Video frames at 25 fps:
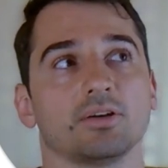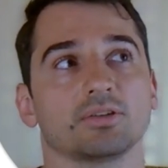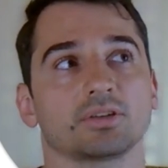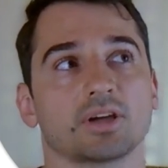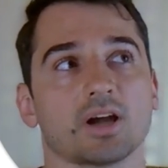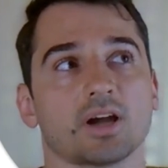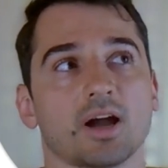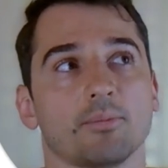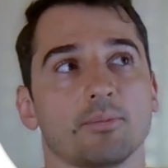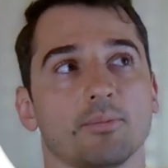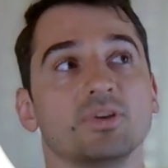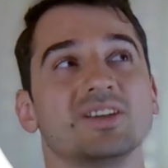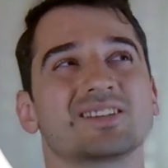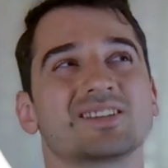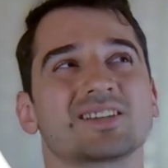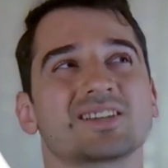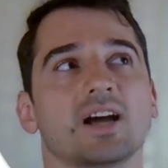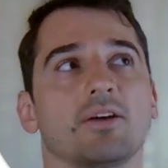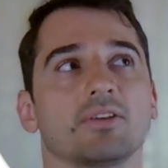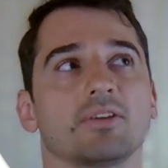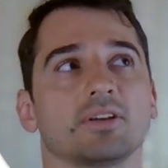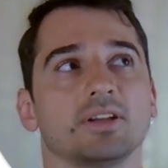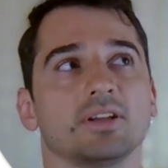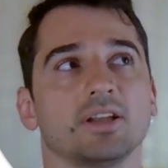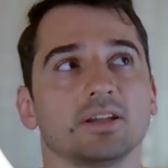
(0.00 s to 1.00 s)
outcome. We
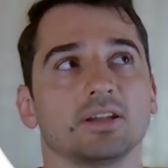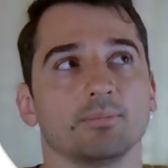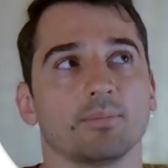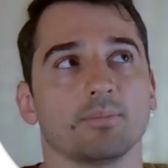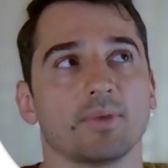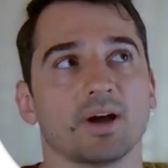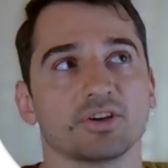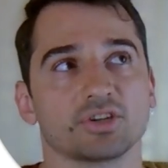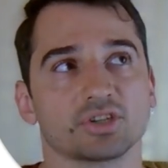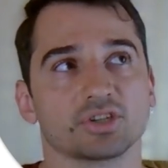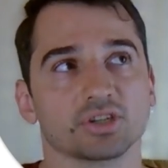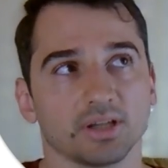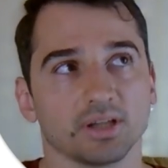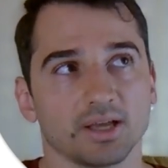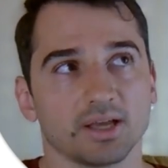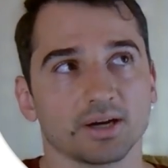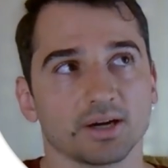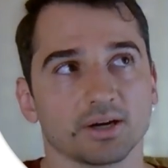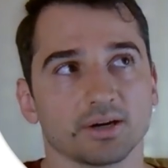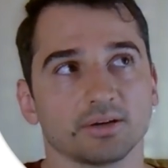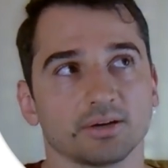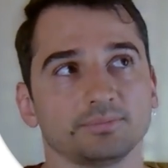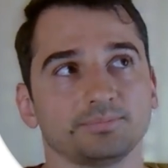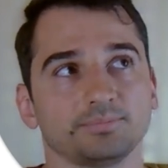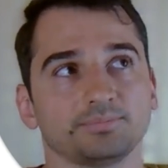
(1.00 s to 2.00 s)
discovered it much
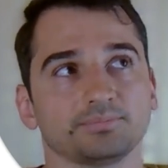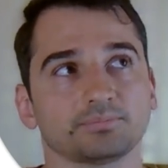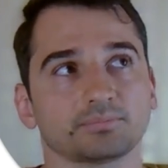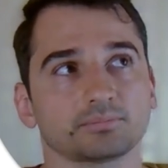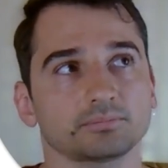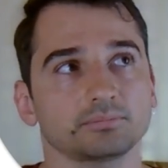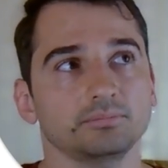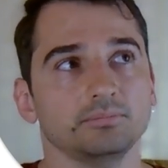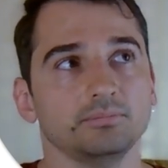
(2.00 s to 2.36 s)
later.